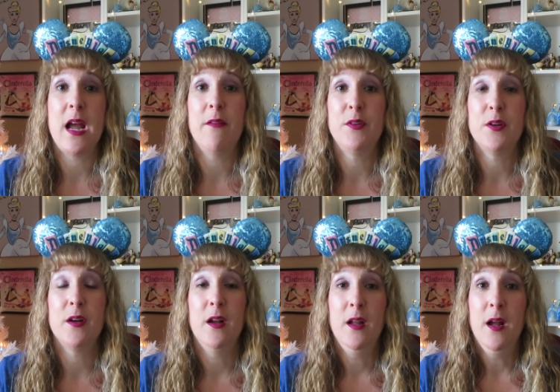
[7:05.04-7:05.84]

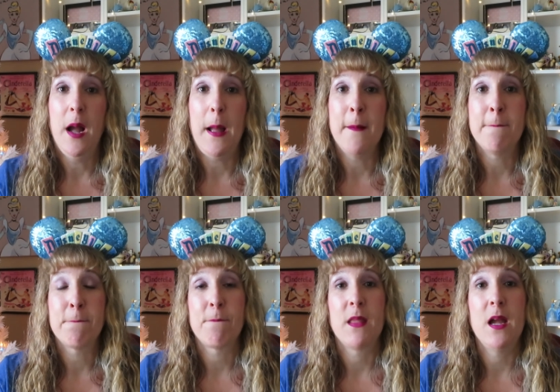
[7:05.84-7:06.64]
after.
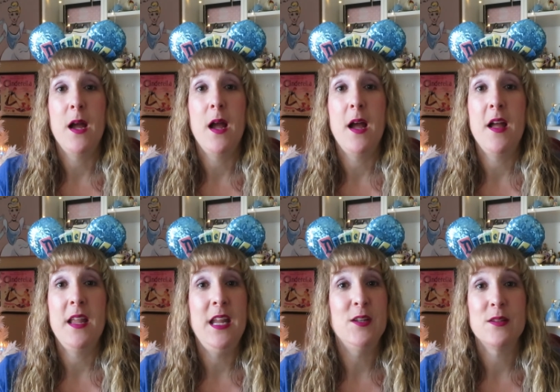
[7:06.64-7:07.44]
Um, uh,
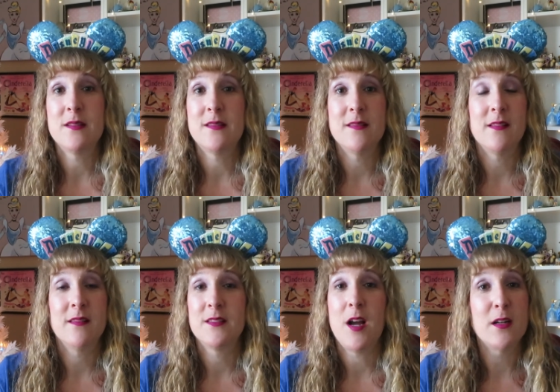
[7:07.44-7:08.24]
he just
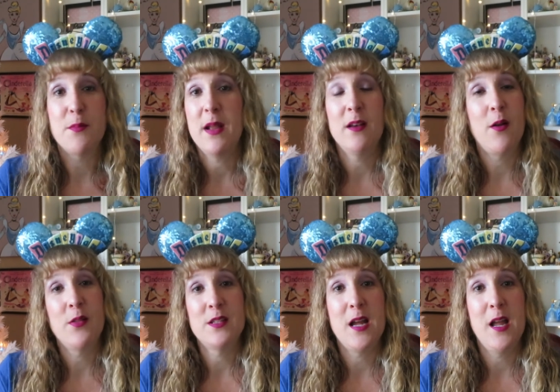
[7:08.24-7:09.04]
talked about it
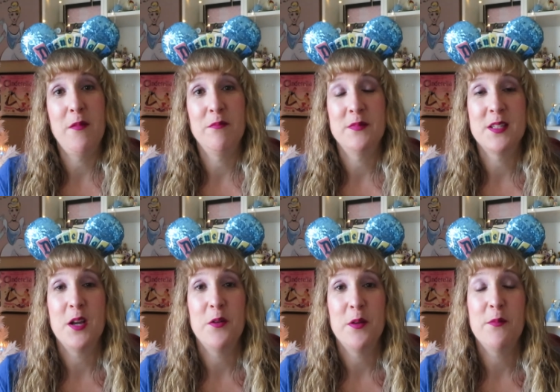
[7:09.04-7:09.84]
all the time,
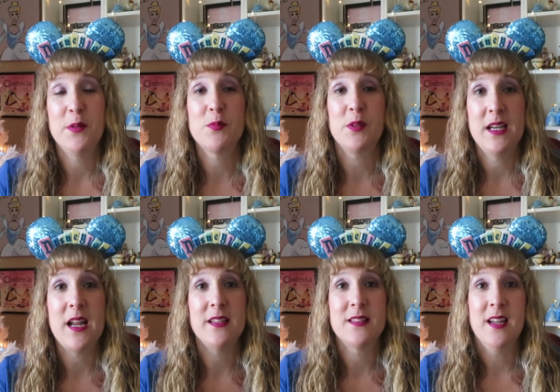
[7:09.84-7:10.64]
so it was really
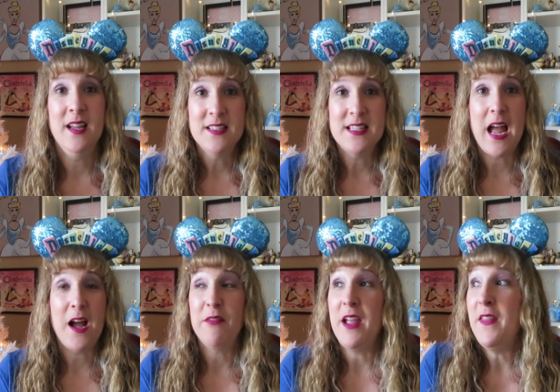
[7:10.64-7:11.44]
nice to
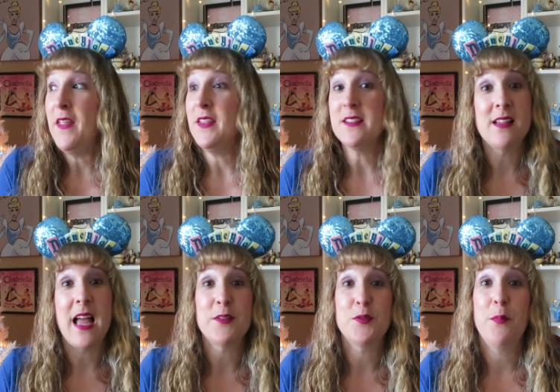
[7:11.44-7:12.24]
have. And then this
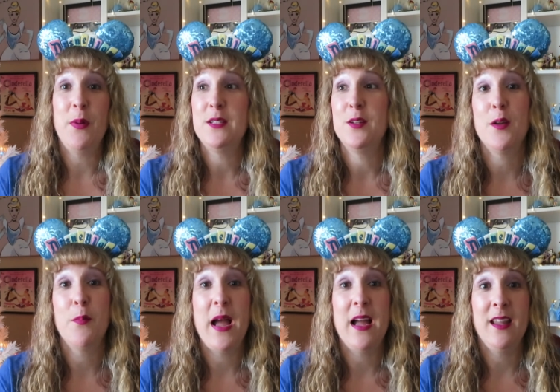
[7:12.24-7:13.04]
last trip I
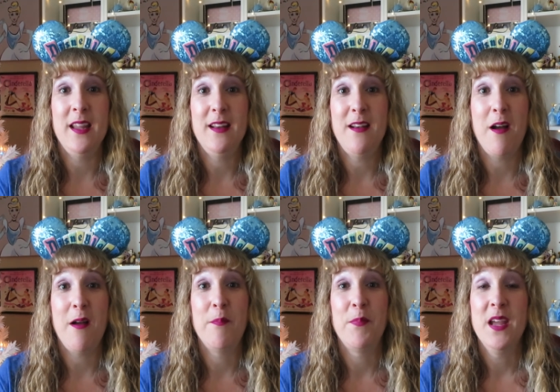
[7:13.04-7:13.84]
took back in
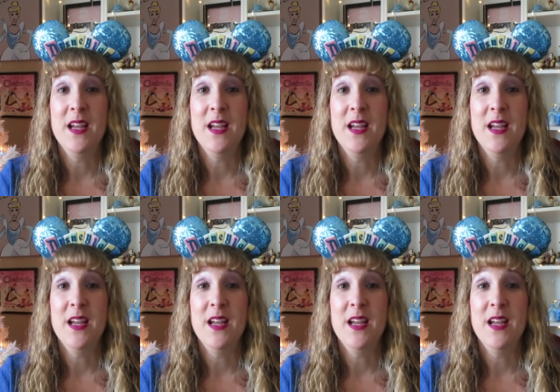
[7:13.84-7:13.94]
um,